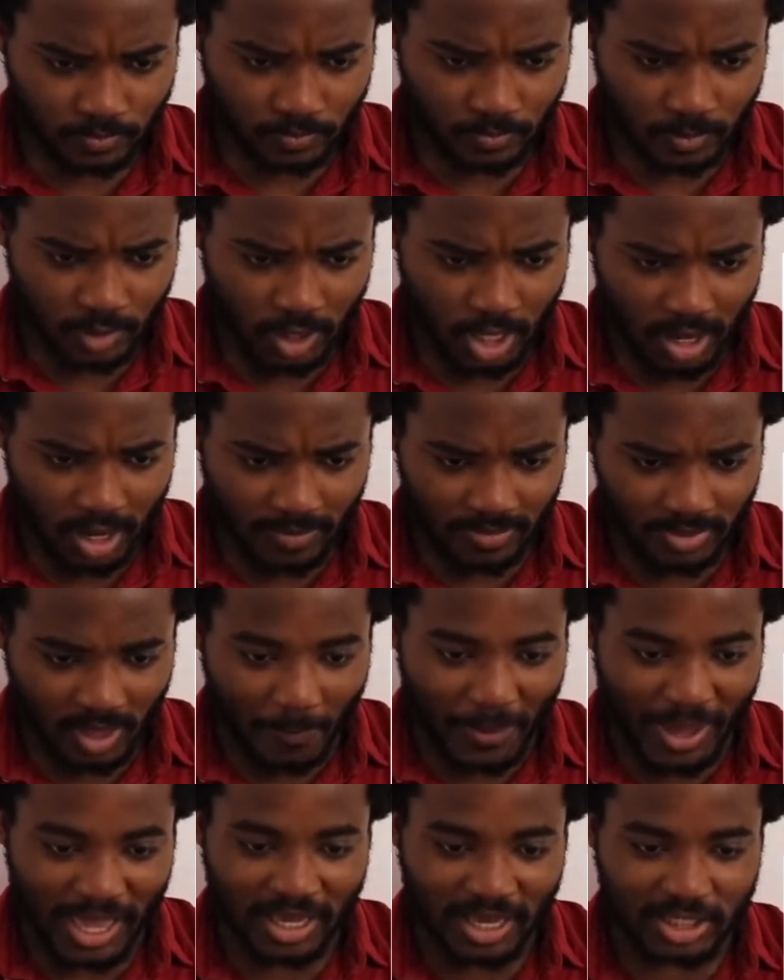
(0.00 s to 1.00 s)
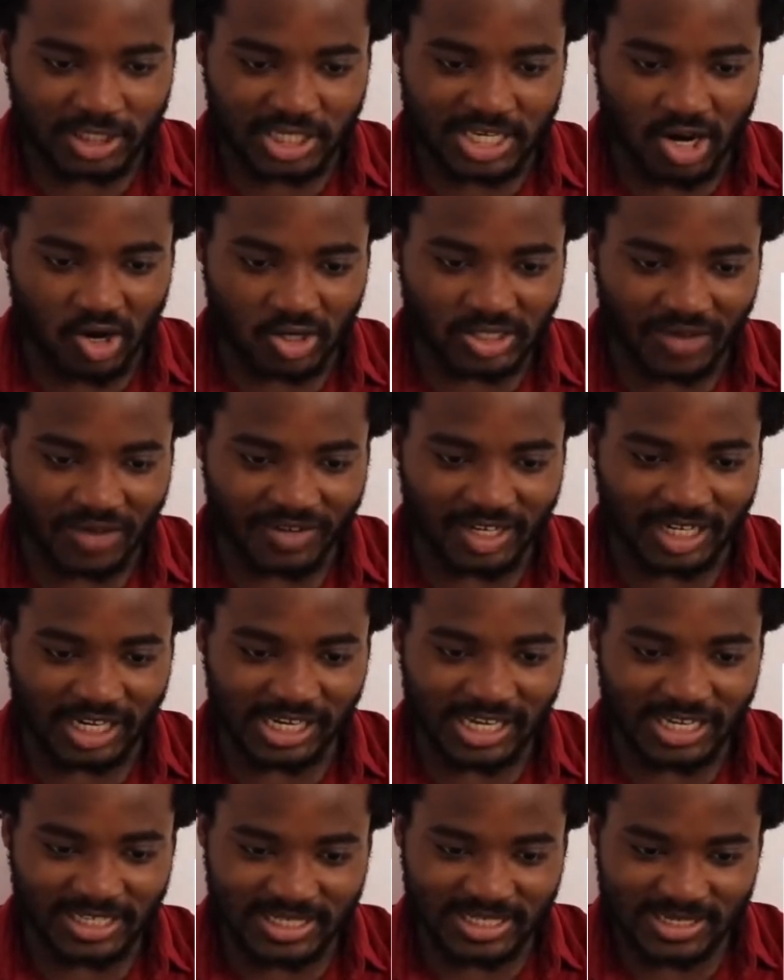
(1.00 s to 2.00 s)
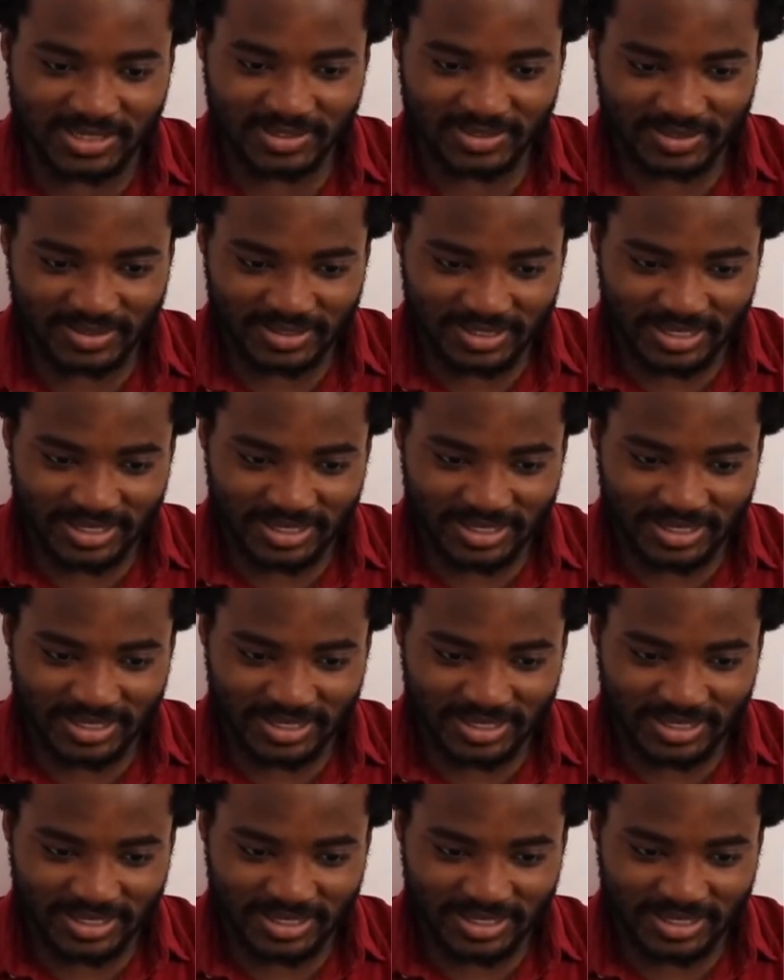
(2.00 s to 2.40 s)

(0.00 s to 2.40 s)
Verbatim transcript: yeah, the pink CR7 cleats.